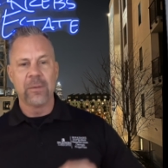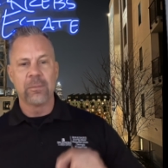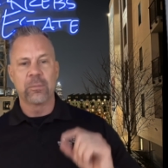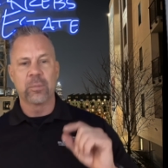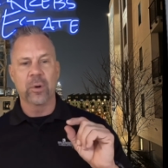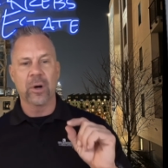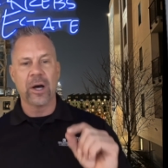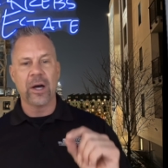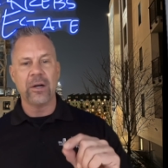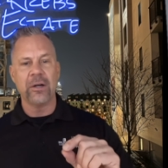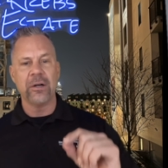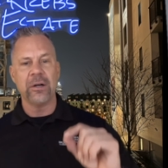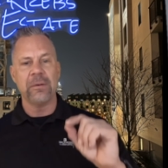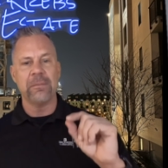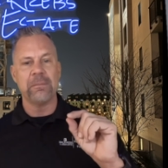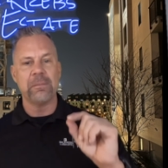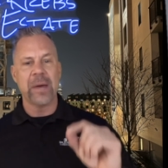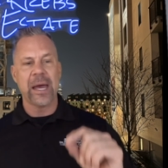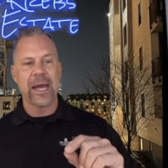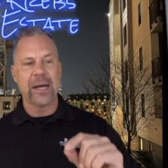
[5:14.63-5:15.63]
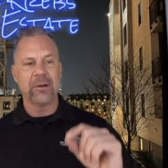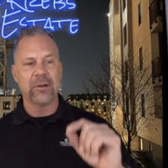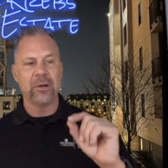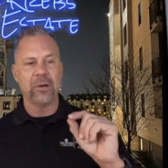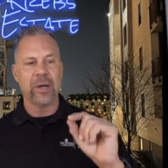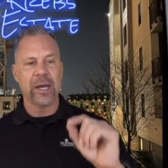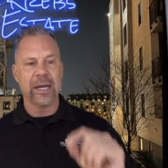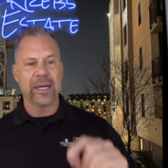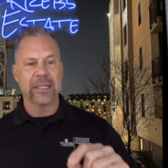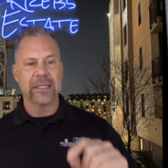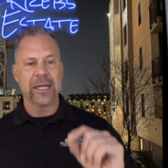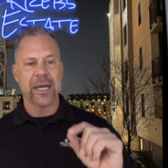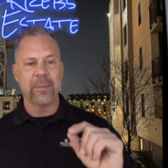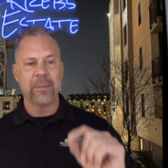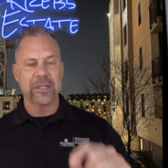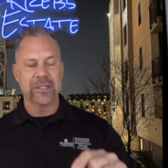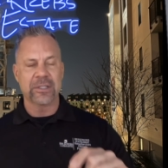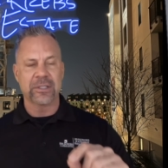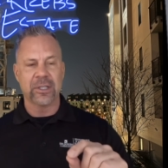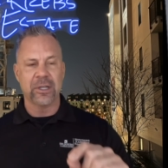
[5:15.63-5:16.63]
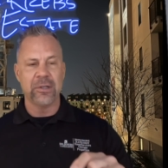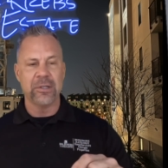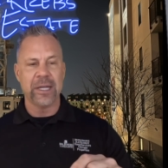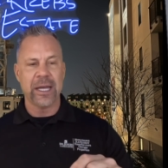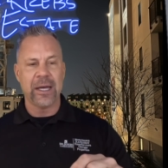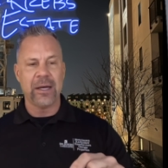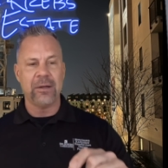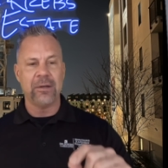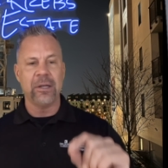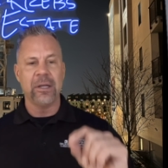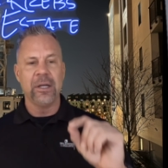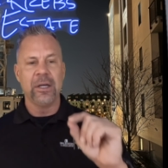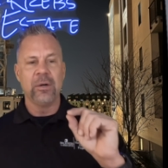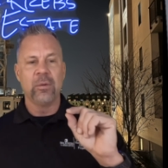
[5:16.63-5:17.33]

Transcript: broader macroeconomic slowdown